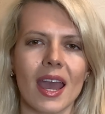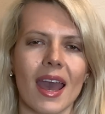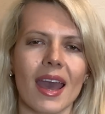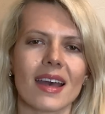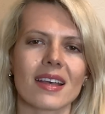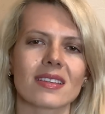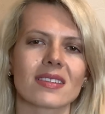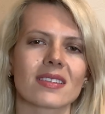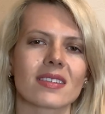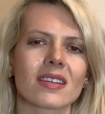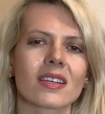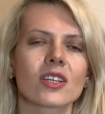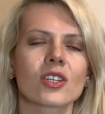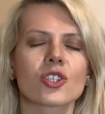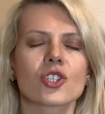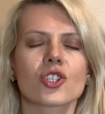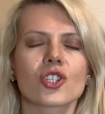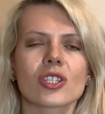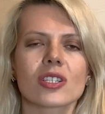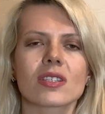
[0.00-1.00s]
as a
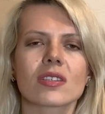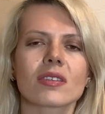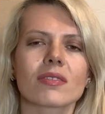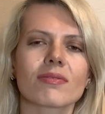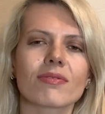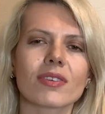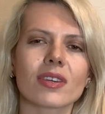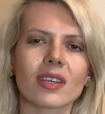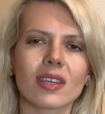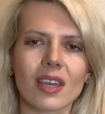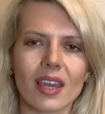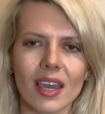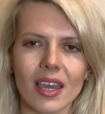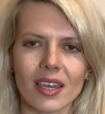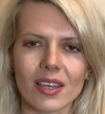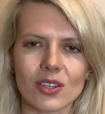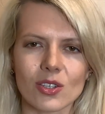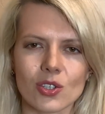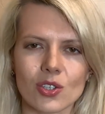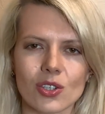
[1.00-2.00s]

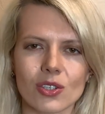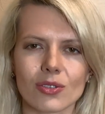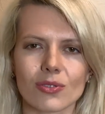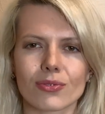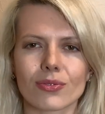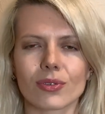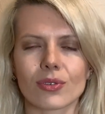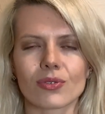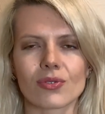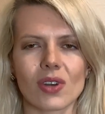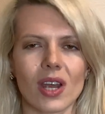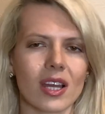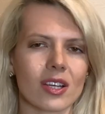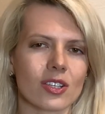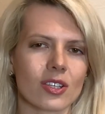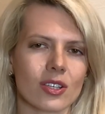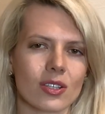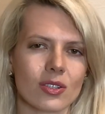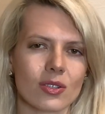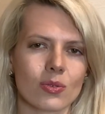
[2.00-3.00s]
justification for
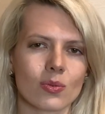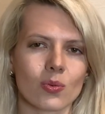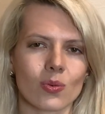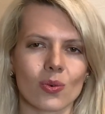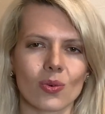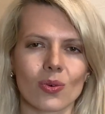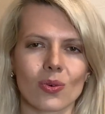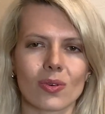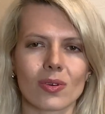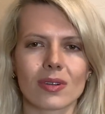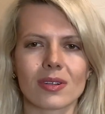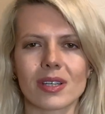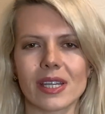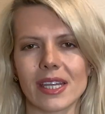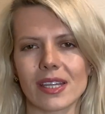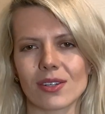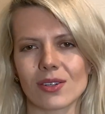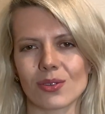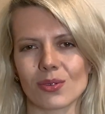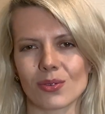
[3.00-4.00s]
Russia's war
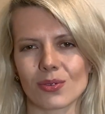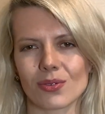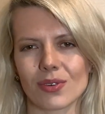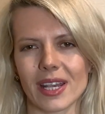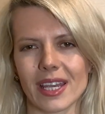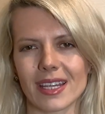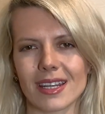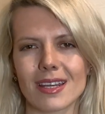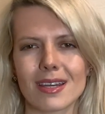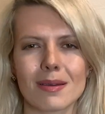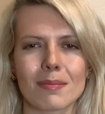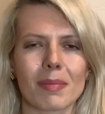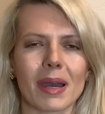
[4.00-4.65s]
in Ukraine.